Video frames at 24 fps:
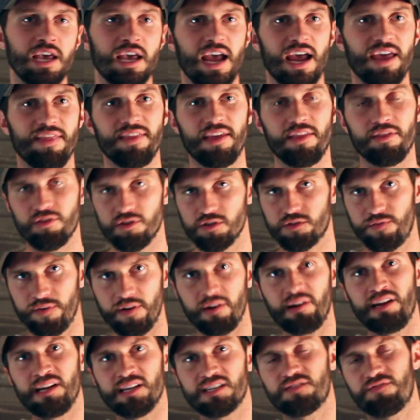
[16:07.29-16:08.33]
And then there's
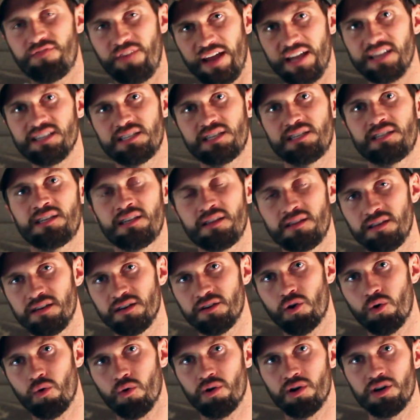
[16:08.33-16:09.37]
various phases in the
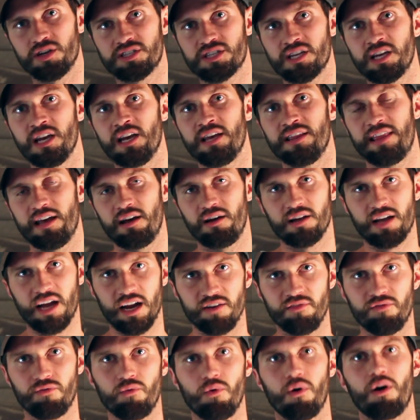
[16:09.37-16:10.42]
course that'll kind
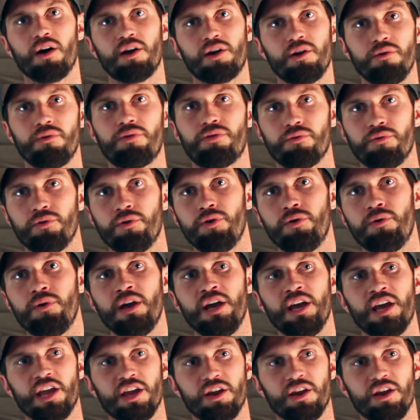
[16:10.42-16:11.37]
of walk you through,